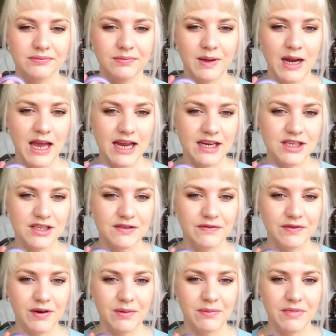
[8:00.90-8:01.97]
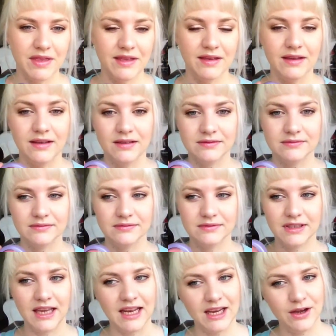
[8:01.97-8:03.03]
blush from the
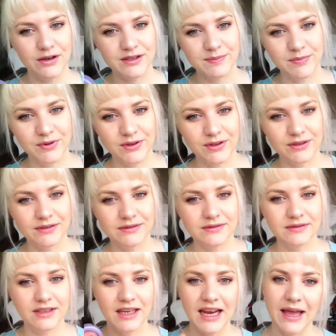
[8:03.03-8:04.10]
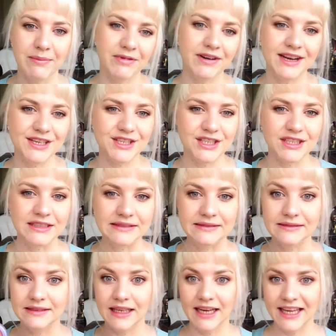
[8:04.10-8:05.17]
Kelly Osbourne
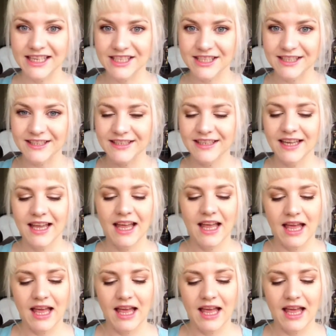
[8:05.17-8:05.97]
collaboration collection.